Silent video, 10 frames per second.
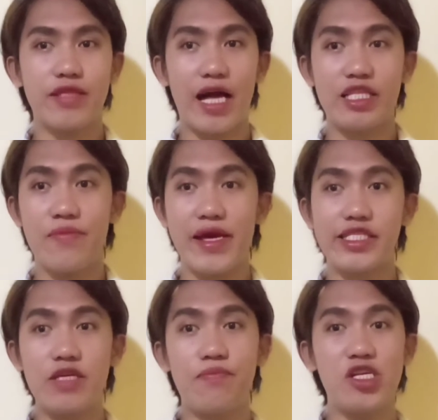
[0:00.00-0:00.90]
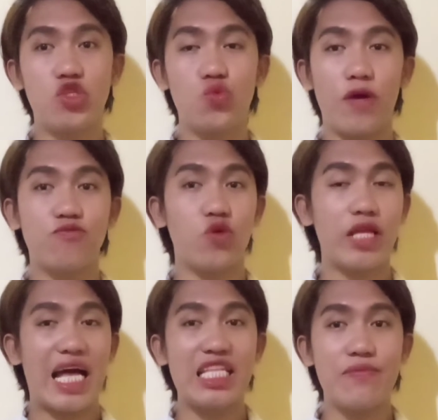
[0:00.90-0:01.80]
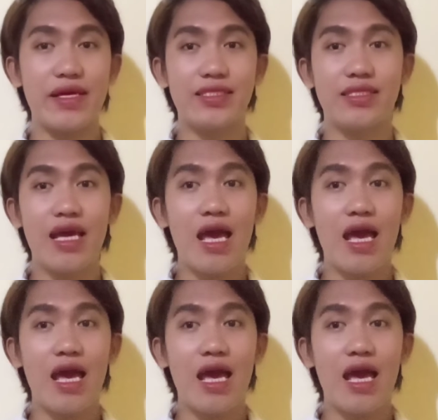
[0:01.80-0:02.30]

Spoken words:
elements, perceptual elements,